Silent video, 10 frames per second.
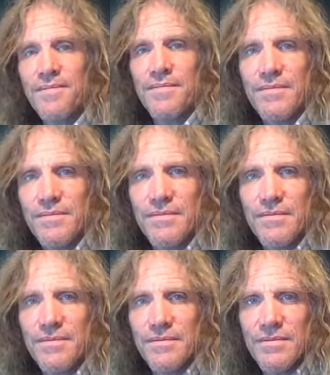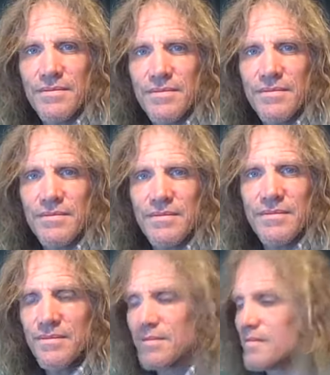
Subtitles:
Nothing is said.